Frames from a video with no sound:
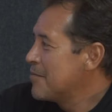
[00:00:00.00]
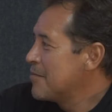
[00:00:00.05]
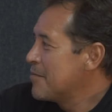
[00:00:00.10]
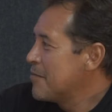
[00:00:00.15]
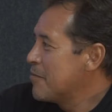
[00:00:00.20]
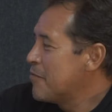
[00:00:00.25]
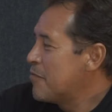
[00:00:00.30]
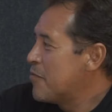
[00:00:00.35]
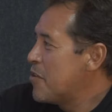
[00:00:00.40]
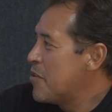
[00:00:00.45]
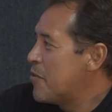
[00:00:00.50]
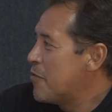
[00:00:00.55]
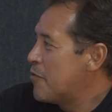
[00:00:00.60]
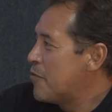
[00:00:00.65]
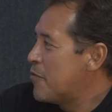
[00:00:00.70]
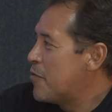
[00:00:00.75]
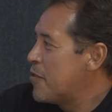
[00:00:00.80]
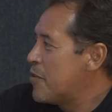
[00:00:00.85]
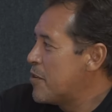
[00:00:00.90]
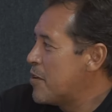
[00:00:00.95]

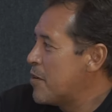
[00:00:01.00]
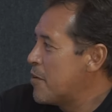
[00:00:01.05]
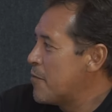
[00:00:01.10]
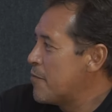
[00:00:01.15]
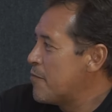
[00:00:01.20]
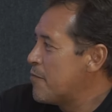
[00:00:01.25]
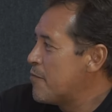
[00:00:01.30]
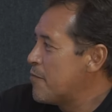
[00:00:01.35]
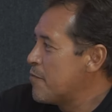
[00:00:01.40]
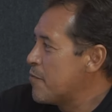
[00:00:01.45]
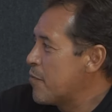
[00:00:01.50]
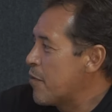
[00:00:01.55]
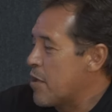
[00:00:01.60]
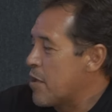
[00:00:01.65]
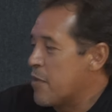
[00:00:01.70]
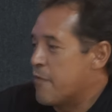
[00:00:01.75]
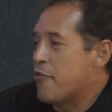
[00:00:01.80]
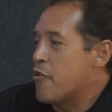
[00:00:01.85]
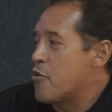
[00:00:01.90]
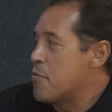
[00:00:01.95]
for
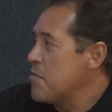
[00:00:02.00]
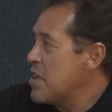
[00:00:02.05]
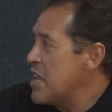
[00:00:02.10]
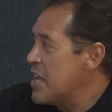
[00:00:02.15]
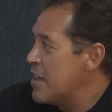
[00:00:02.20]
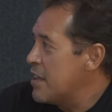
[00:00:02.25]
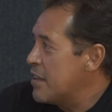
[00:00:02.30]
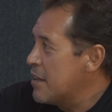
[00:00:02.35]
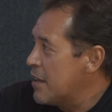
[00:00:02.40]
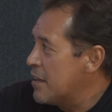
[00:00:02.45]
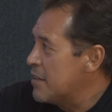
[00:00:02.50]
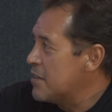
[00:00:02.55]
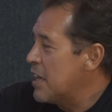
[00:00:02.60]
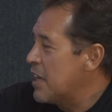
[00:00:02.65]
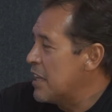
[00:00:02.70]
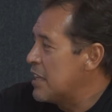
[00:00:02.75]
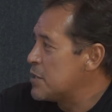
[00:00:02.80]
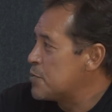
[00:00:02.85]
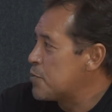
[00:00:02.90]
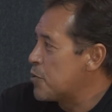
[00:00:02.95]
me and
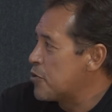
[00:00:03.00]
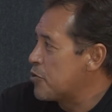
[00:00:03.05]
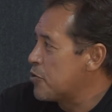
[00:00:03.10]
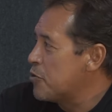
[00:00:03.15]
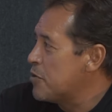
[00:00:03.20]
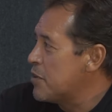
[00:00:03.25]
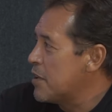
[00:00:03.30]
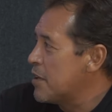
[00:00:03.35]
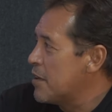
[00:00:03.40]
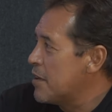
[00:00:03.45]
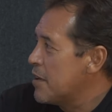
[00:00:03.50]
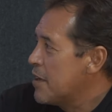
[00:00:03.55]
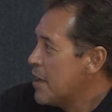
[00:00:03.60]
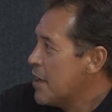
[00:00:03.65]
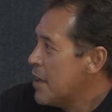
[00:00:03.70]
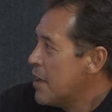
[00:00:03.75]
ALAS Pro Tour,